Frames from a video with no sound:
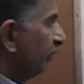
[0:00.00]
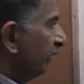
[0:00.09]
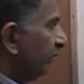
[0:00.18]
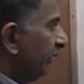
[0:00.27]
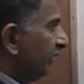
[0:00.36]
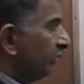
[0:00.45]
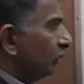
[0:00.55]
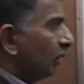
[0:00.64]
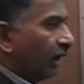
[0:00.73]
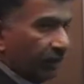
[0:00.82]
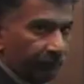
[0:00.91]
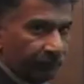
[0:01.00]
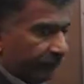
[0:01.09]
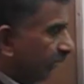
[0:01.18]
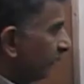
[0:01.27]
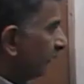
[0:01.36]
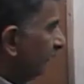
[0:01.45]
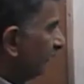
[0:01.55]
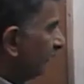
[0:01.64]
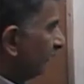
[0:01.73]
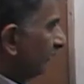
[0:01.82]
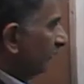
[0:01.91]
between the two columns, that
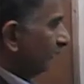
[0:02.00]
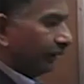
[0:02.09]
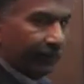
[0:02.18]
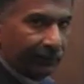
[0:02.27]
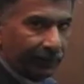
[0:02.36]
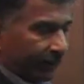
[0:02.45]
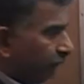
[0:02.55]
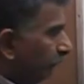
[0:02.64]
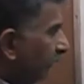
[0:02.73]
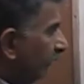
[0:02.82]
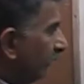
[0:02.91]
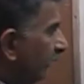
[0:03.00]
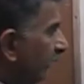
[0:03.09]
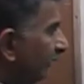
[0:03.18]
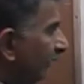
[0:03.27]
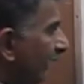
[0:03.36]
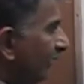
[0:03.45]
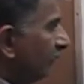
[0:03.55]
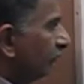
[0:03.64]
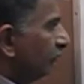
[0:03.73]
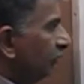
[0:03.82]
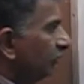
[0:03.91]
information reads, the length
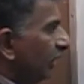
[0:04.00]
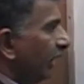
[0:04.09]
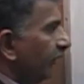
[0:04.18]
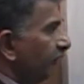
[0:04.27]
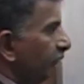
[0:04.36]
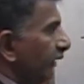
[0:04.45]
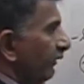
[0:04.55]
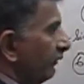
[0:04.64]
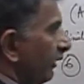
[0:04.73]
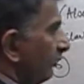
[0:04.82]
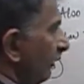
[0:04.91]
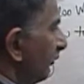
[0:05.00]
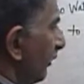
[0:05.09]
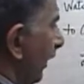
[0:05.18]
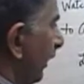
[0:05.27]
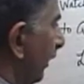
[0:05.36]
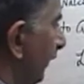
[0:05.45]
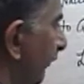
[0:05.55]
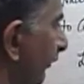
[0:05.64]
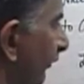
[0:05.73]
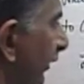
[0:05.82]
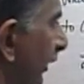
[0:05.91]
of two sides of an isosceles triangles are
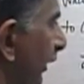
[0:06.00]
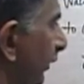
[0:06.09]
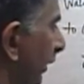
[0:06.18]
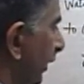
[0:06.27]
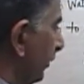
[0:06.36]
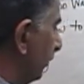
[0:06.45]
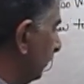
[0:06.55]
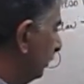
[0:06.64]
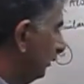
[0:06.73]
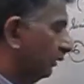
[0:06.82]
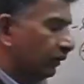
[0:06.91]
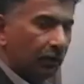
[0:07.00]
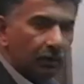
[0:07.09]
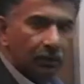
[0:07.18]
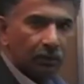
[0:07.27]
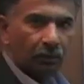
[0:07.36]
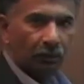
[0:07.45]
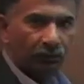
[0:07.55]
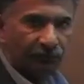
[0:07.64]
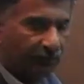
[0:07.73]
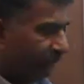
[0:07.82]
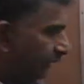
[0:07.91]
15 and 22. The
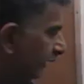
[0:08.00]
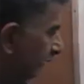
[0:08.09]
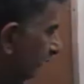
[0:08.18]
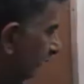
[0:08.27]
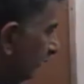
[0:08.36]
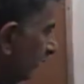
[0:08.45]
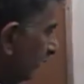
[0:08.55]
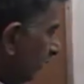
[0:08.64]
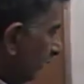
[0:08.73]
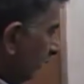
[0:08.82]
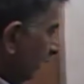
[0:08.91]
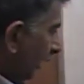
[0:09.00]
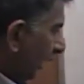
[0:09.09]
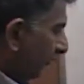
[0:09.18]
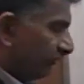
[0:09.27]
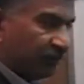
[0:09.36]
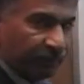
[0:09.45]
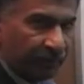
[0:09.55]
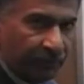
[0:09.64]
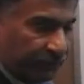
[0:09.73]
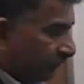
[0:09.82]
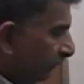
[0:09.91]
question simply is, how does the
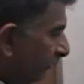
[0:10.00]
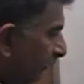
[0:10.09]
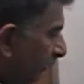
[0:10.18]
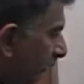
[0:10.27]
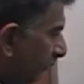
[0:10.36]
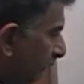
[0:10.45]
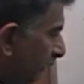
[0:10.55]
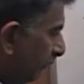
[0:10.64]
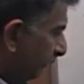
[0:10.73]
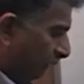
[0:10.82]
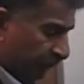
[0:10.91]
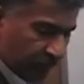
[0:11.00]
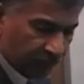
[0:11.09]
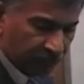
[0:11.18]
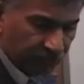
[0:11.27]
perimeter of the